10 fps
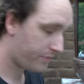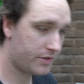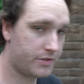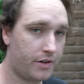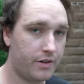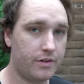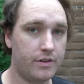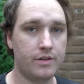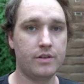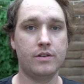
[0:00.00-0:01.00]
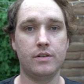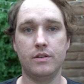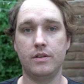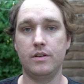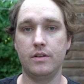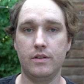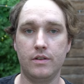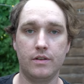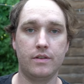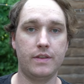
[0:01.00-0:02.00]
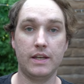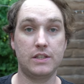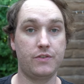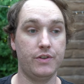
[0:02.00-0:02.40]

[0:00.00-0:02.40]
So thanks